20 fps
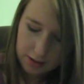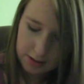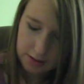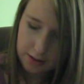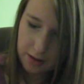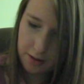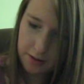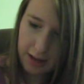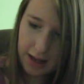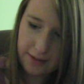
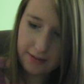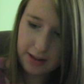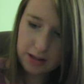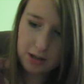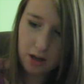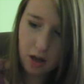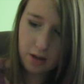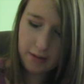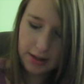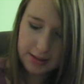So yeah, that's
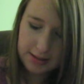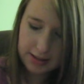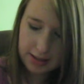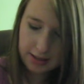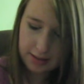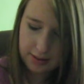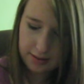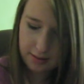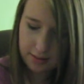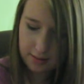all that's
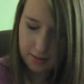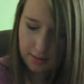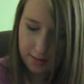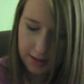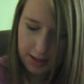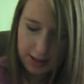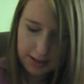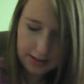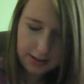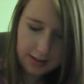in
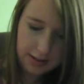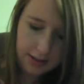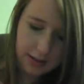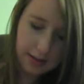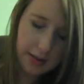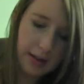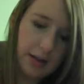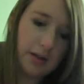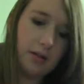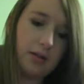this
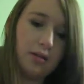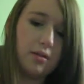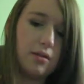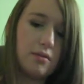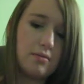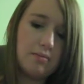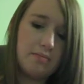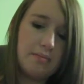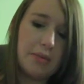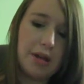little
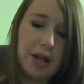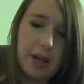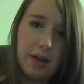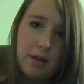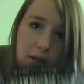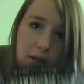big